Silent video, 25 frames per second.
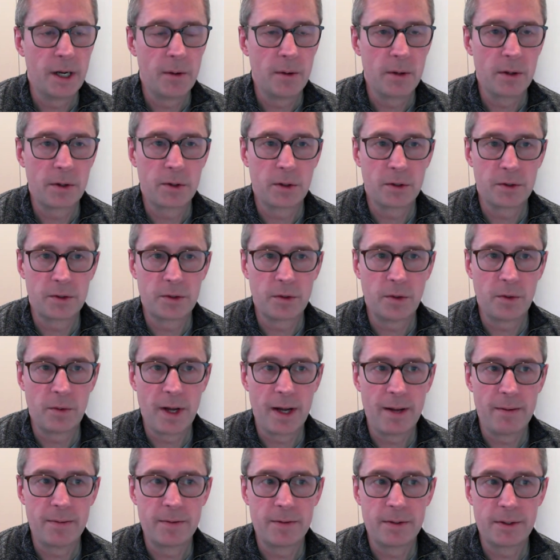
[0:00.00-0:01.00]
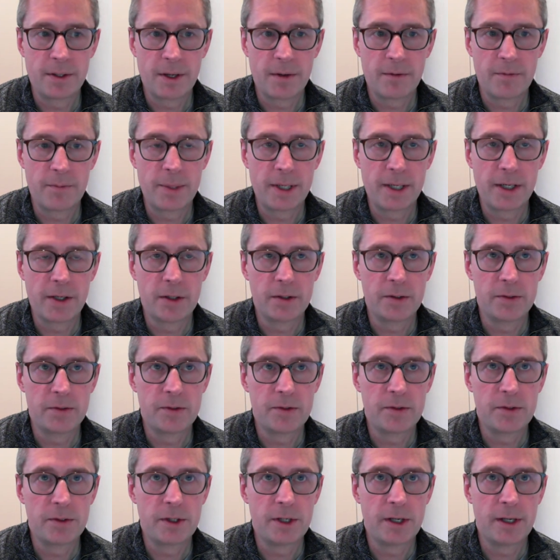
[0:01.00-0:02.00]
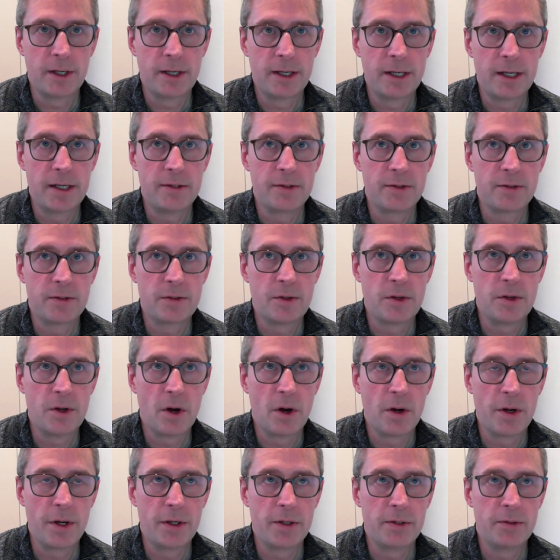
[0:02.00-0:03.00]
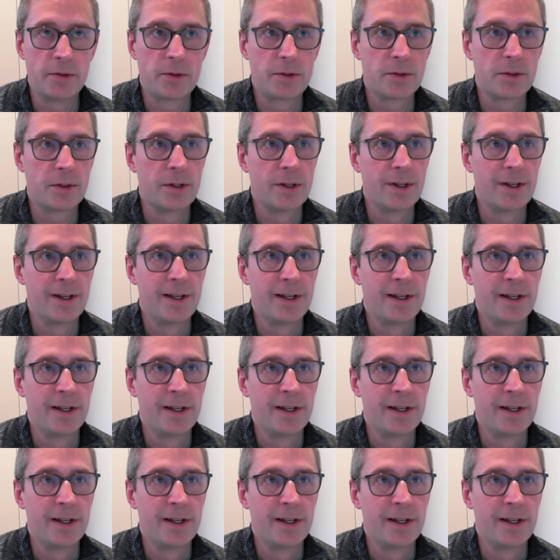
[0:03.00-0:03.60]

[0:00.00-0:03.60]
across all that stuff, because it's not as